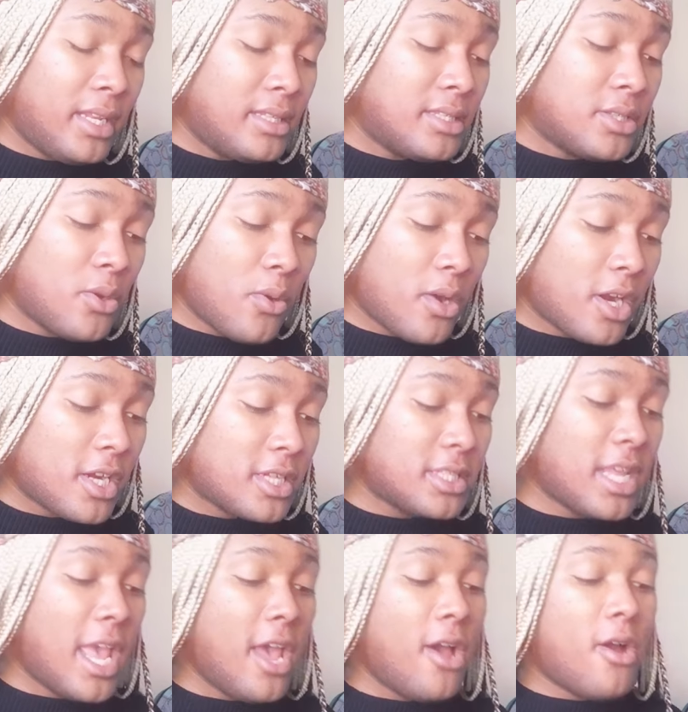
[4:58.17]
swords
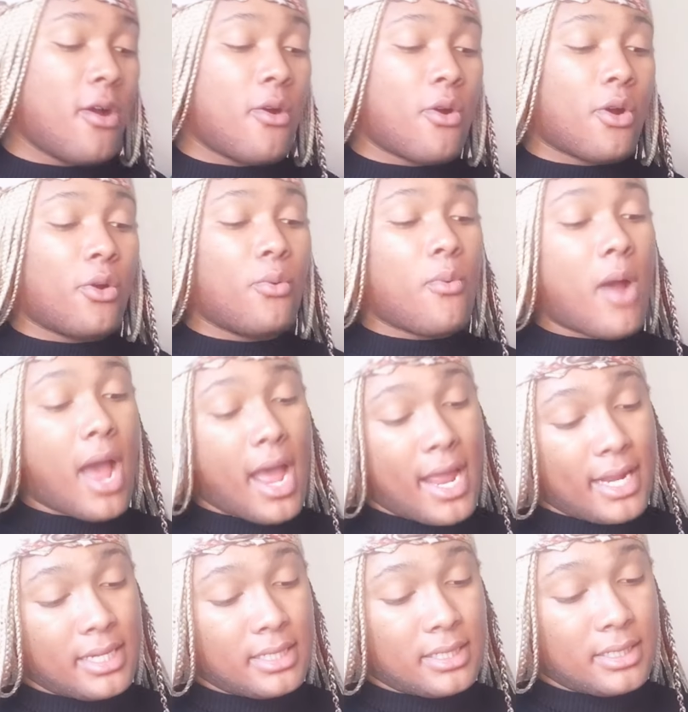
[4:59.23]
or
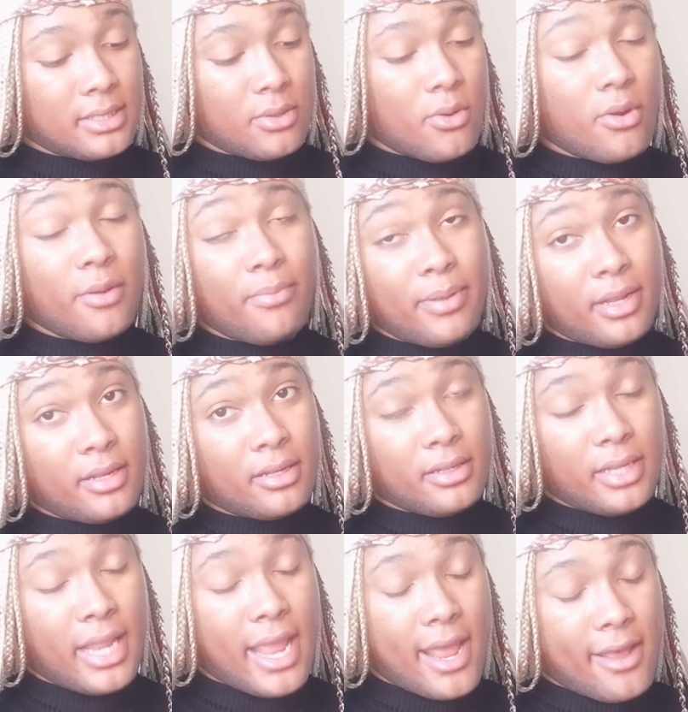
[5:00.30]
wands.
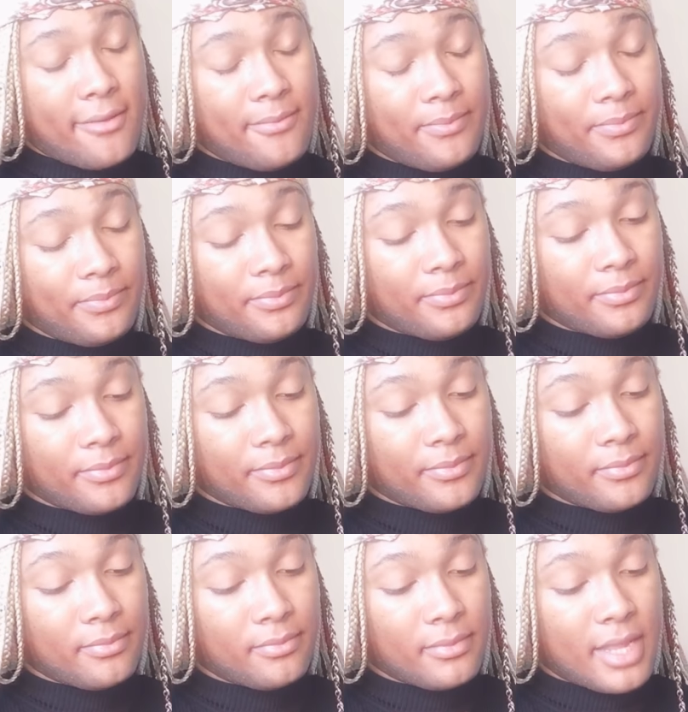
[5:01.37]
Yeah.
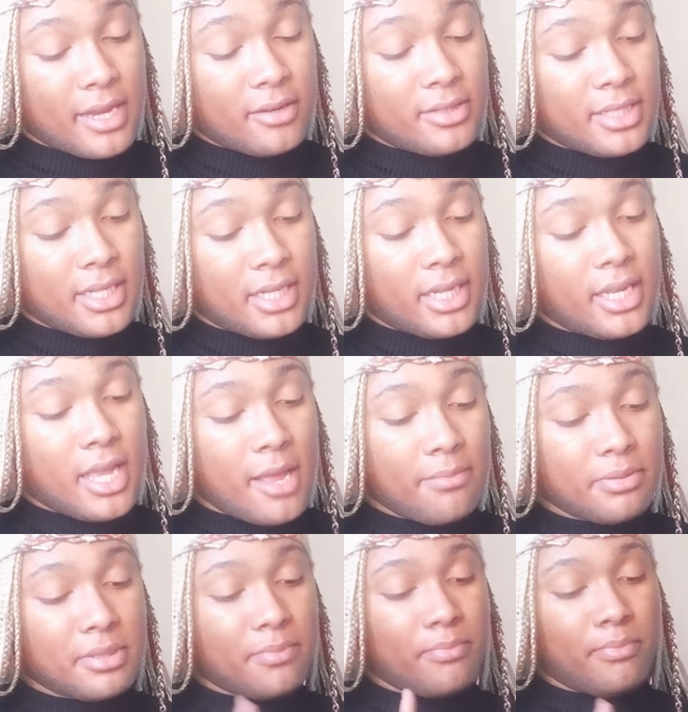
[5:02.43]
I don't see any
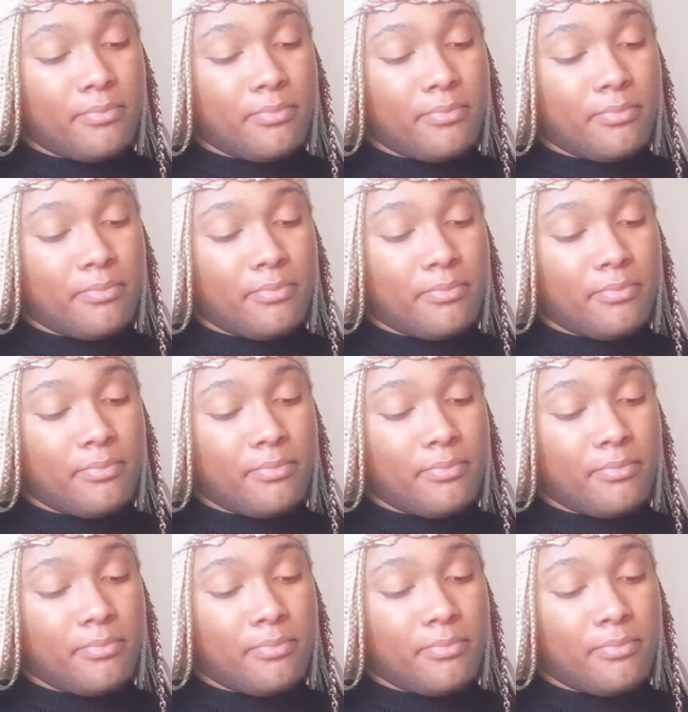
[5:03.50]
cups,